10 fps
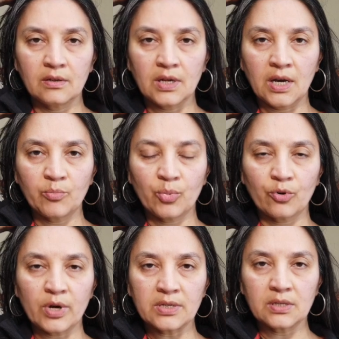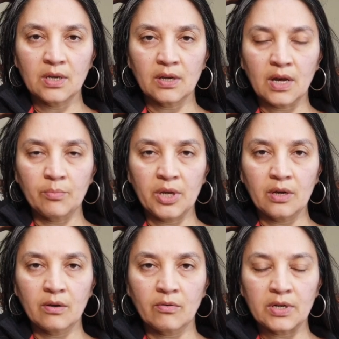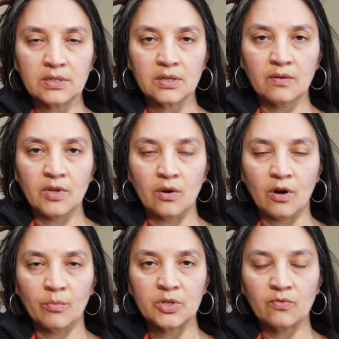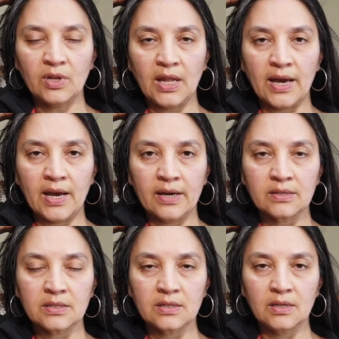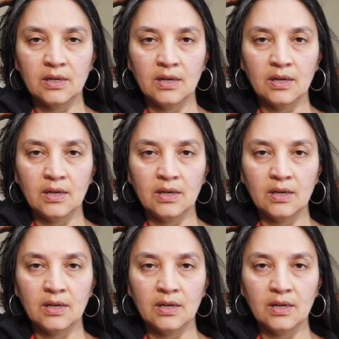not pressing, not being aggressive. The arm is relaxed.